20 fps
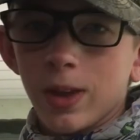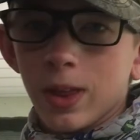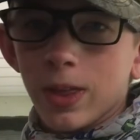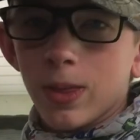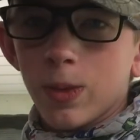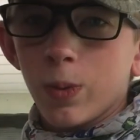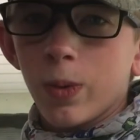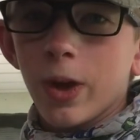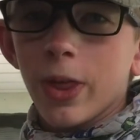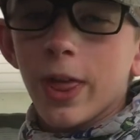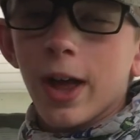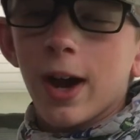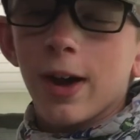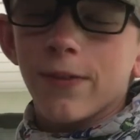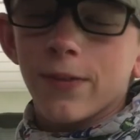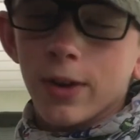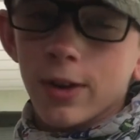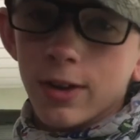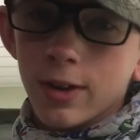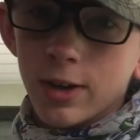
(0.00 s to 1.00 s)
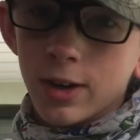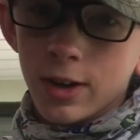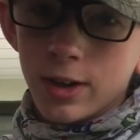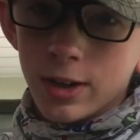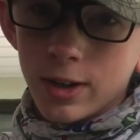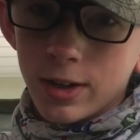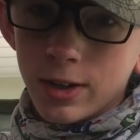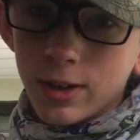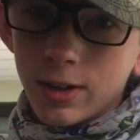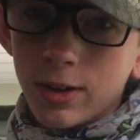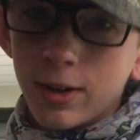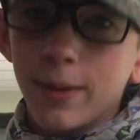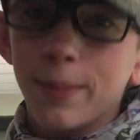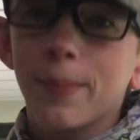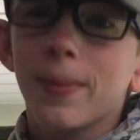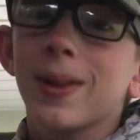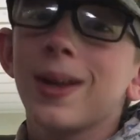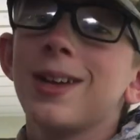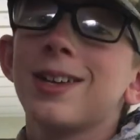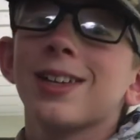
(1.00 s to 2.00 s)
without further ado,
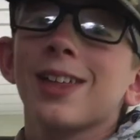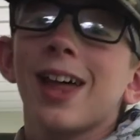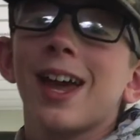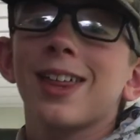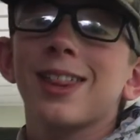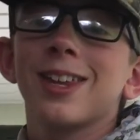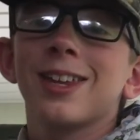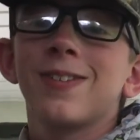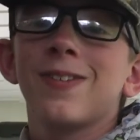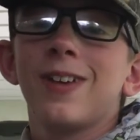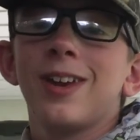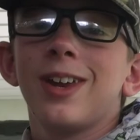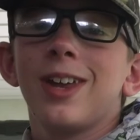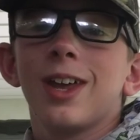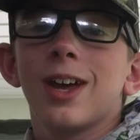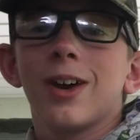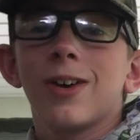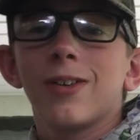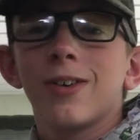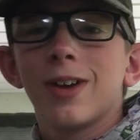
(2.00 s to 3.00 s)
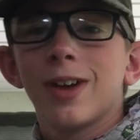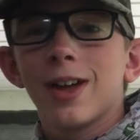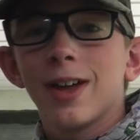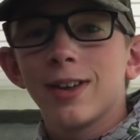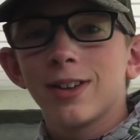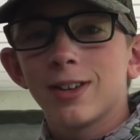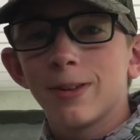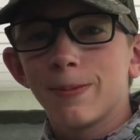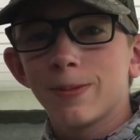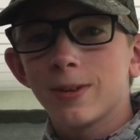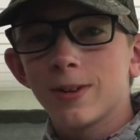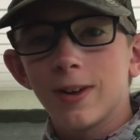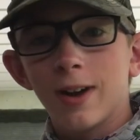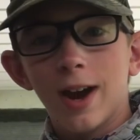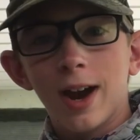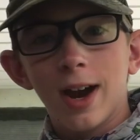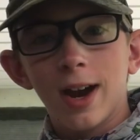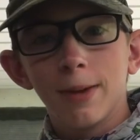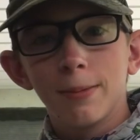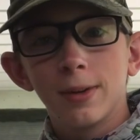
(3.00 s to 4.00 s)
please like this video and
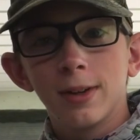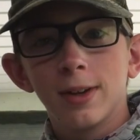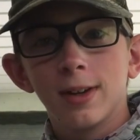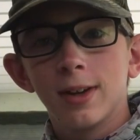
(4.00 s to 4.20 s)
subscribe,